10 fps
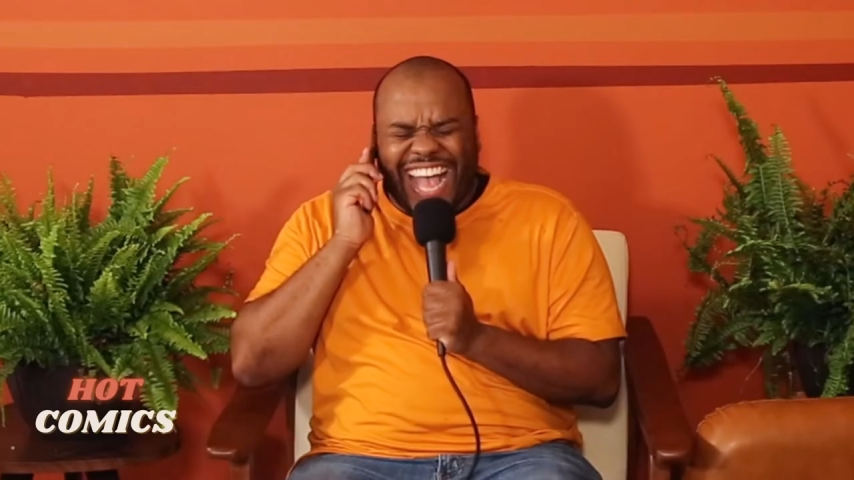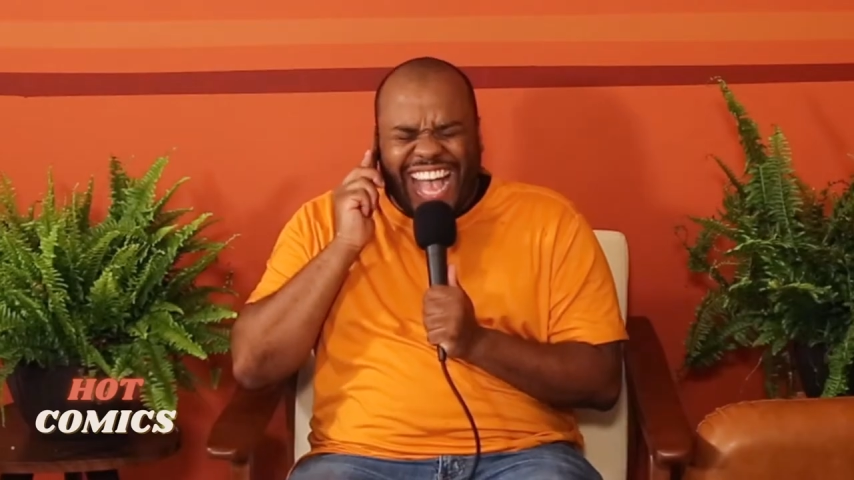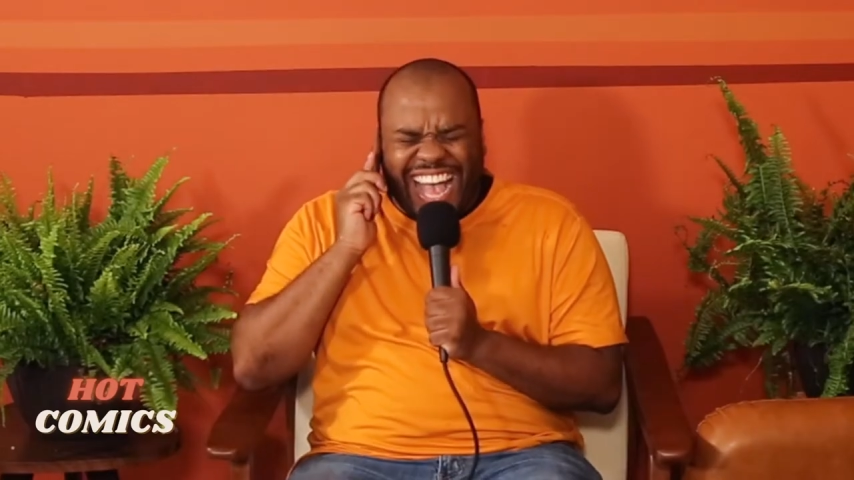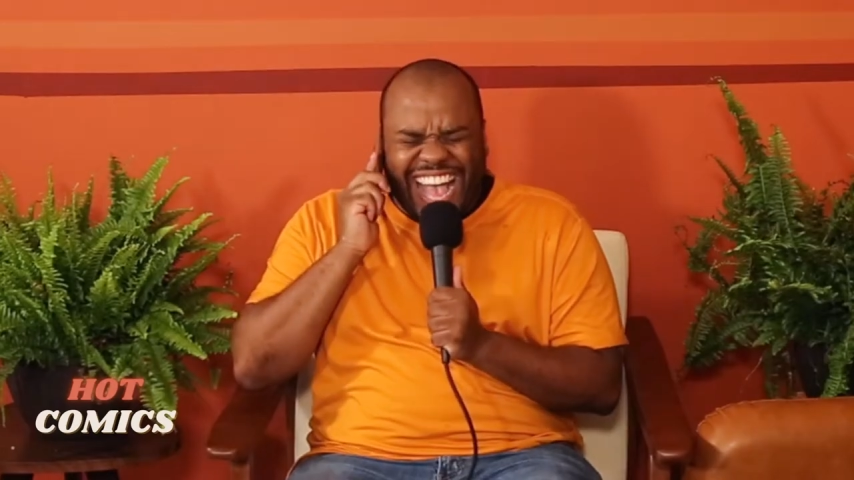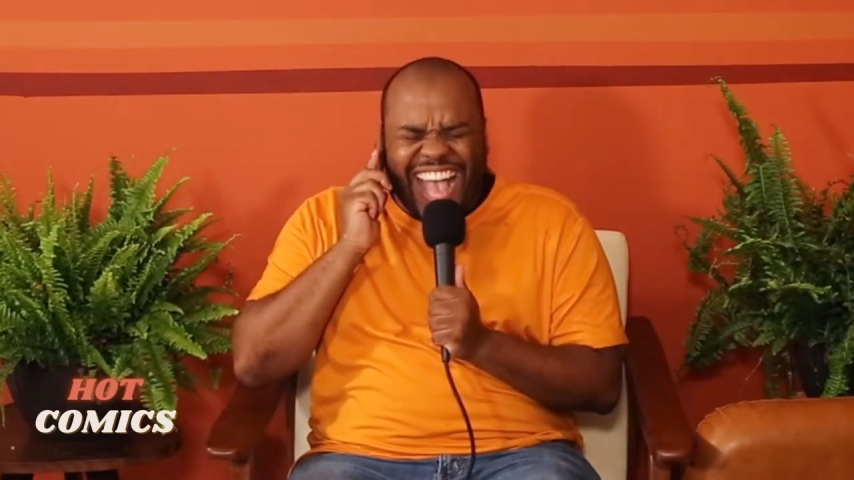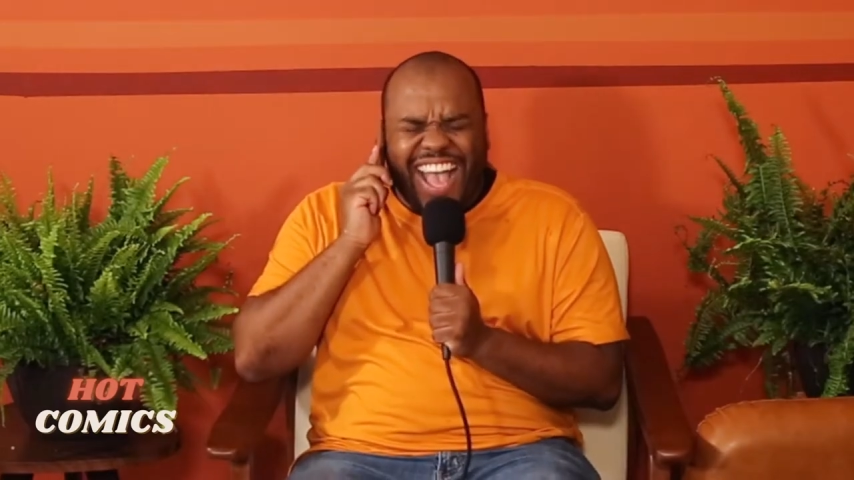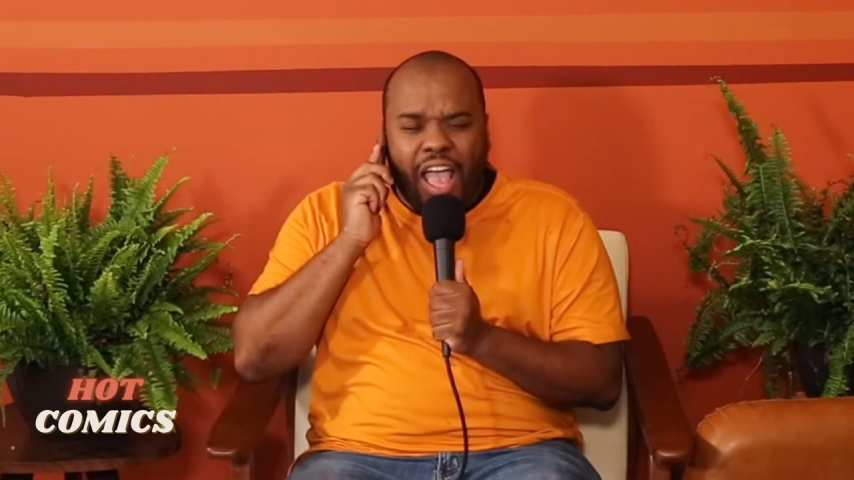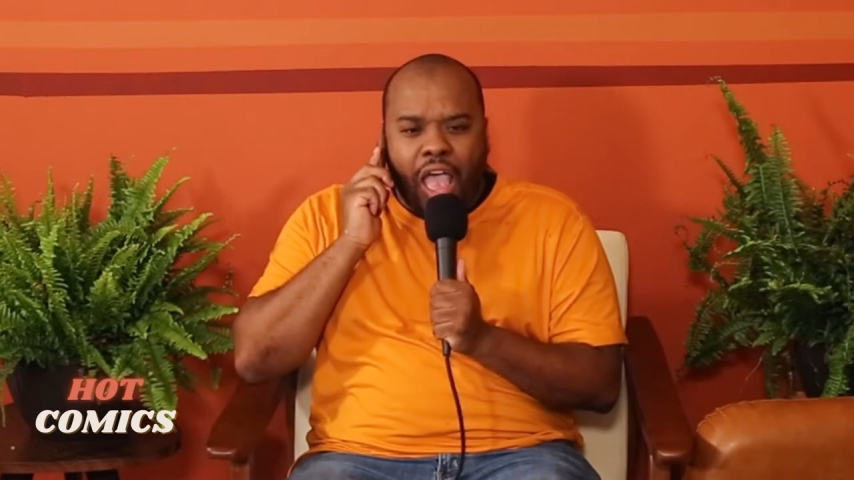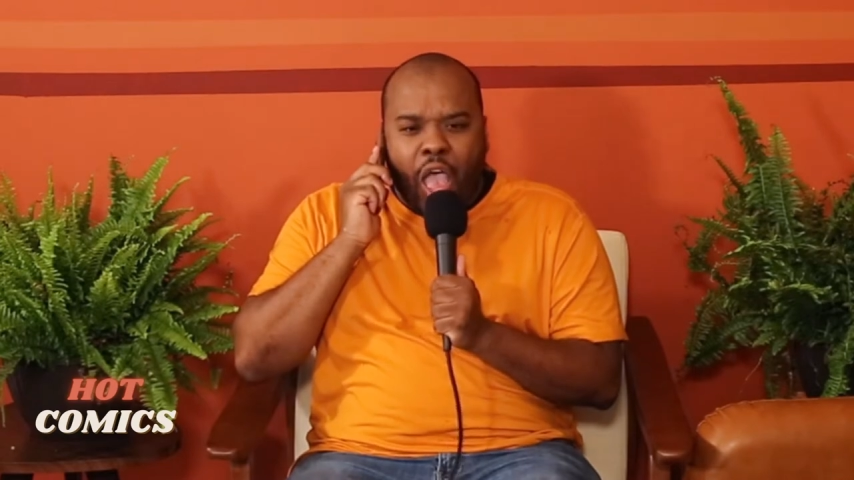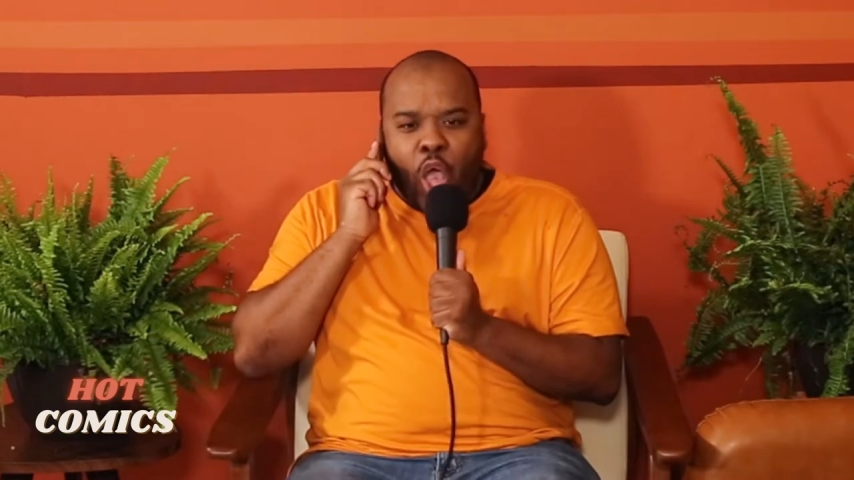to
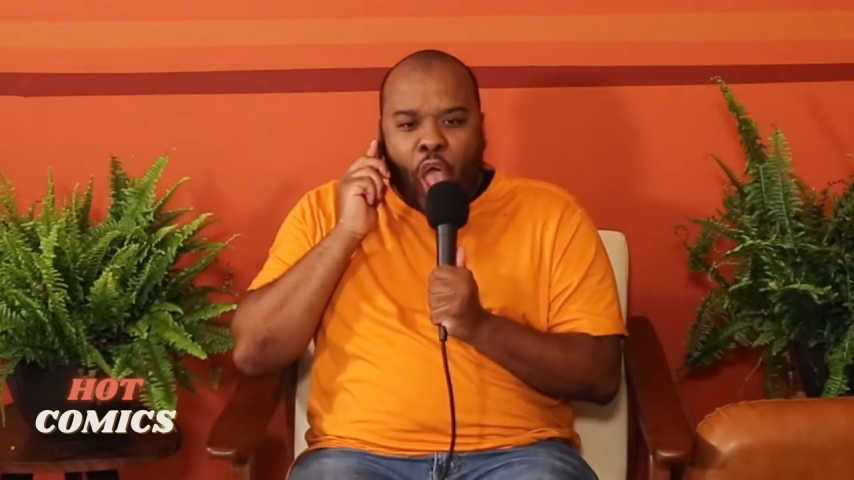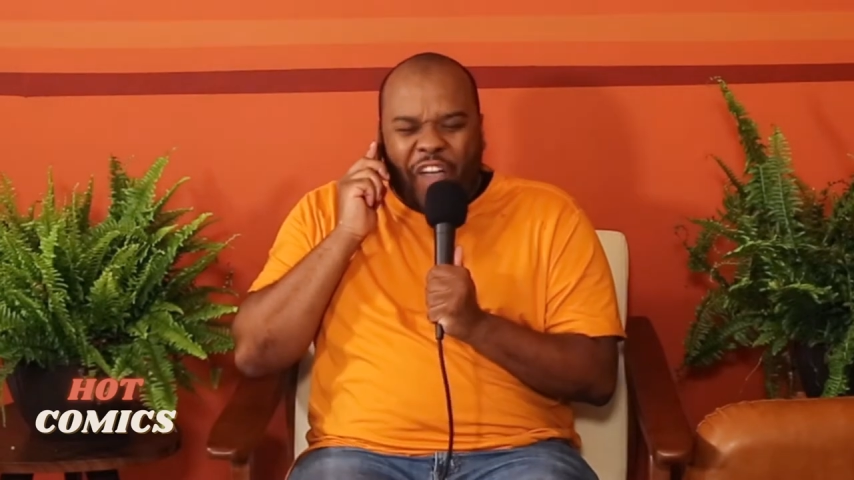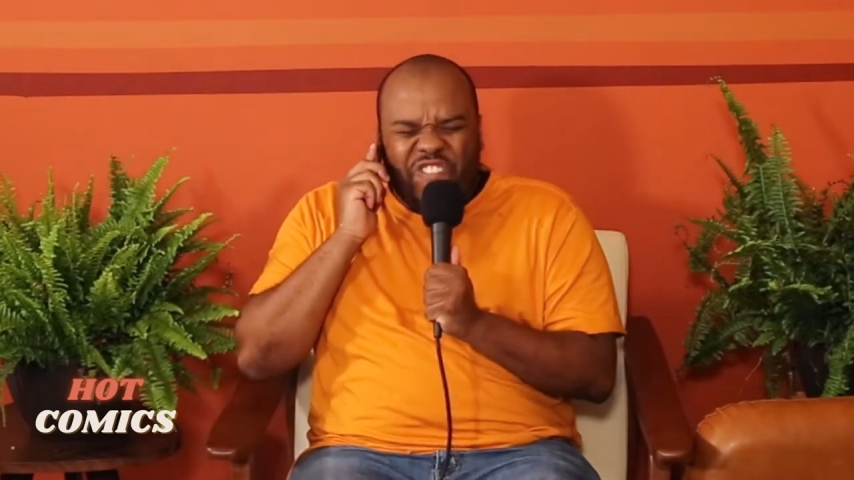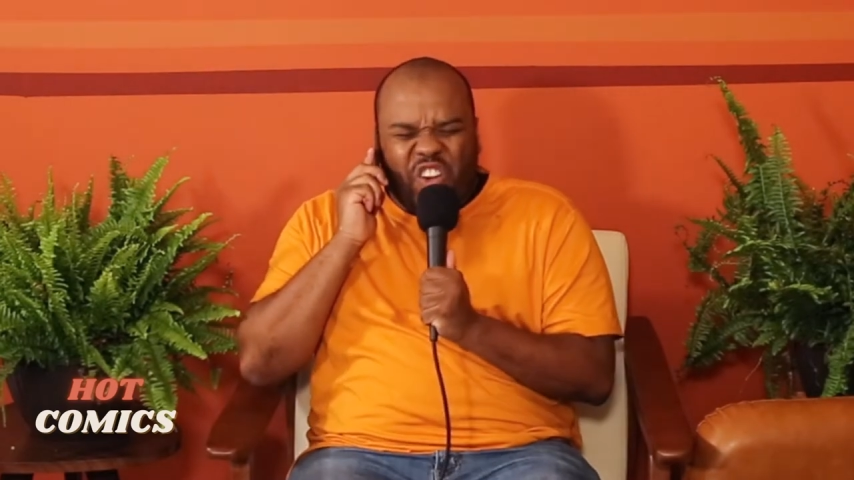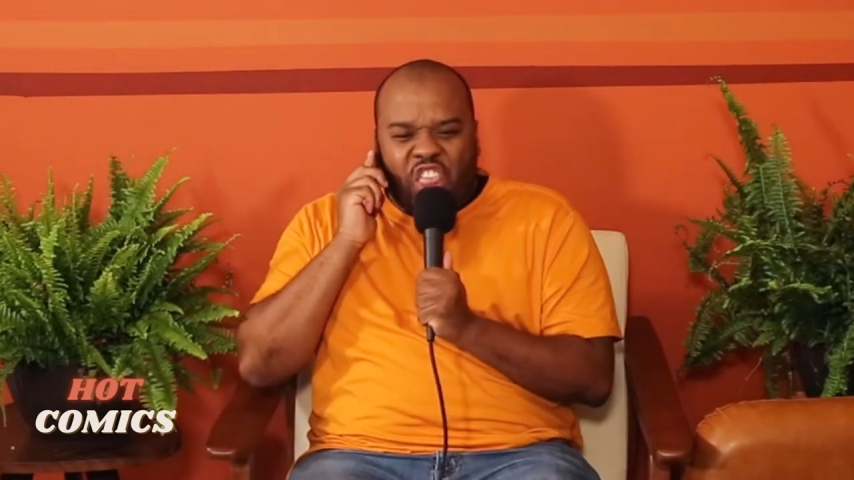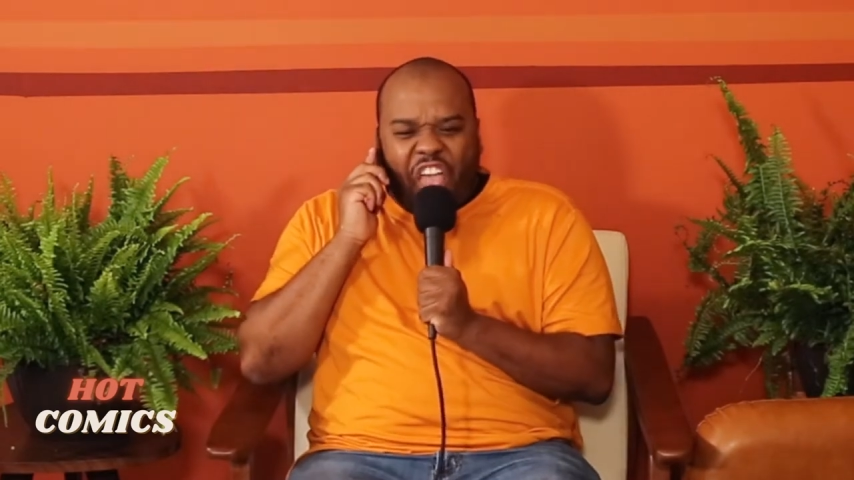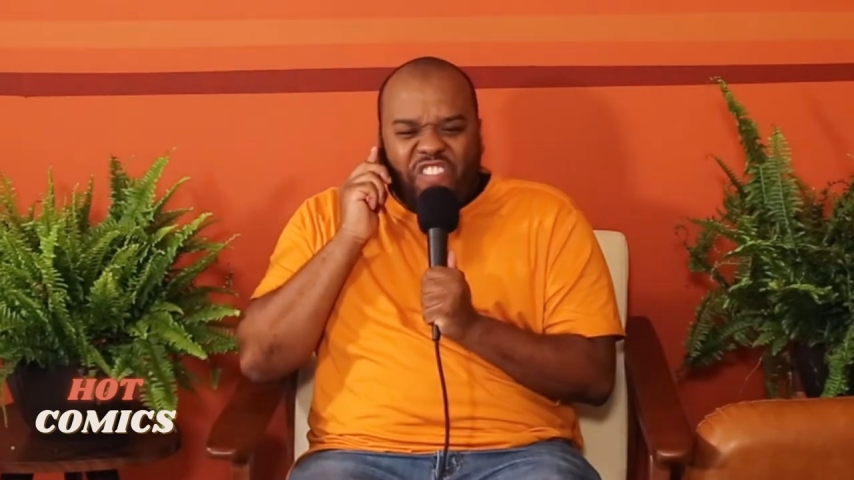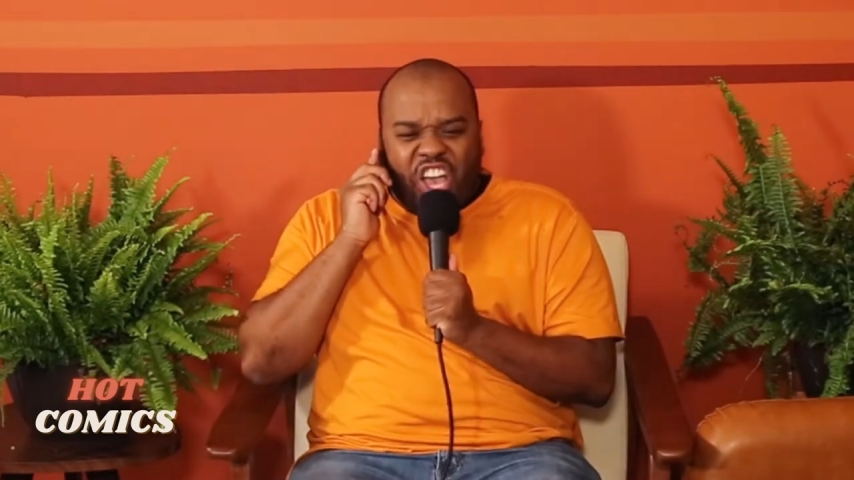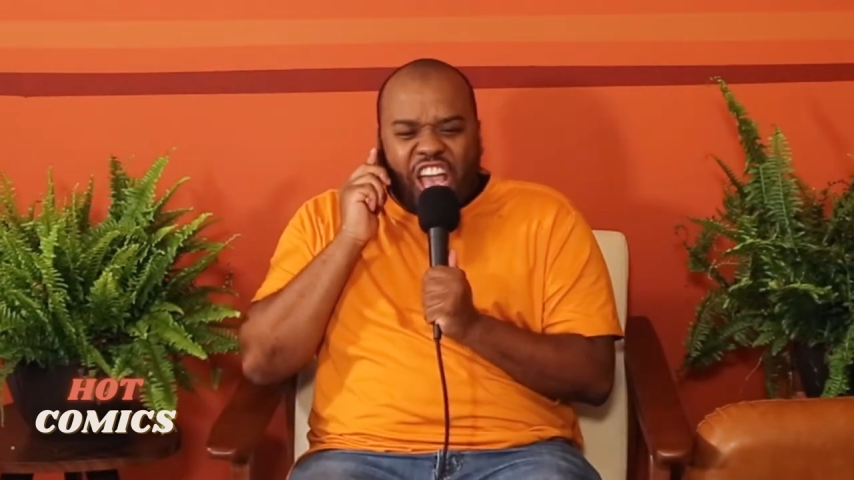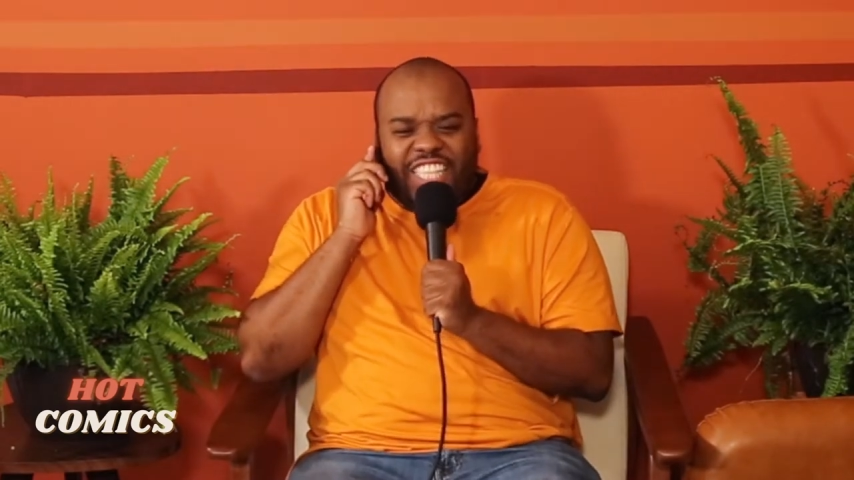eye. For
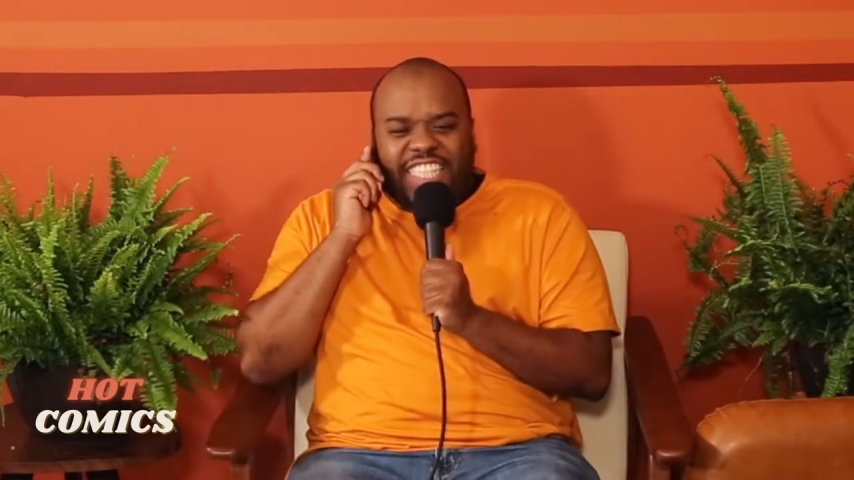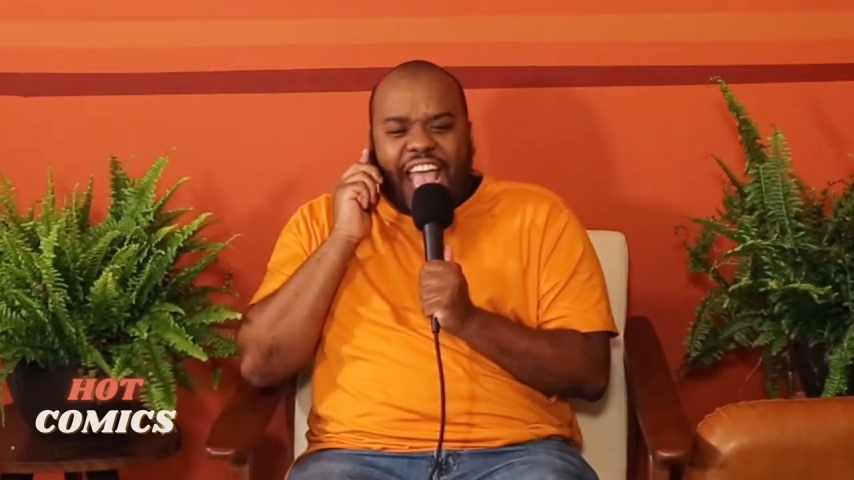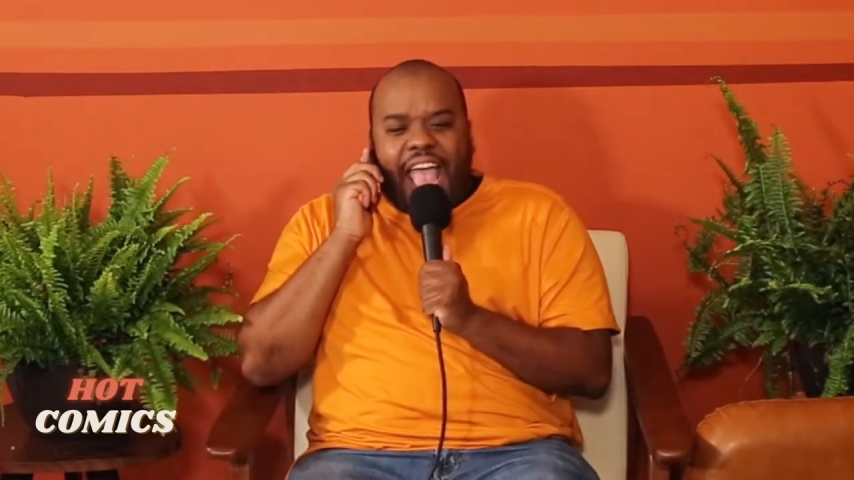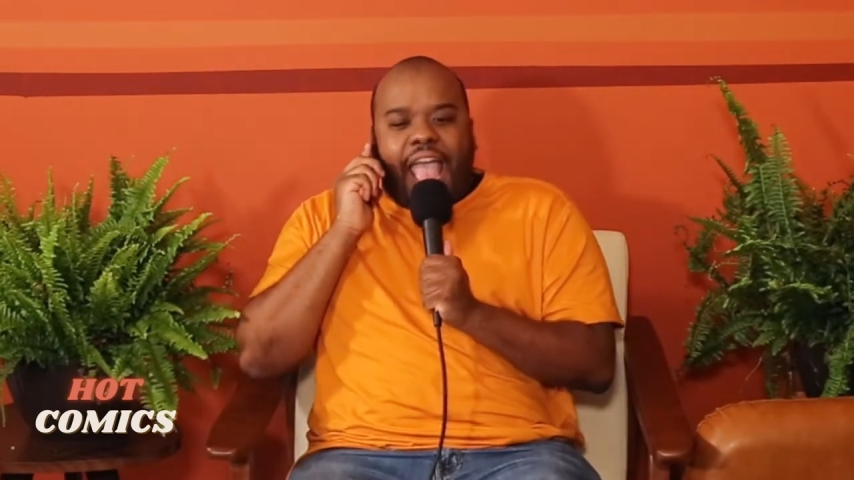the first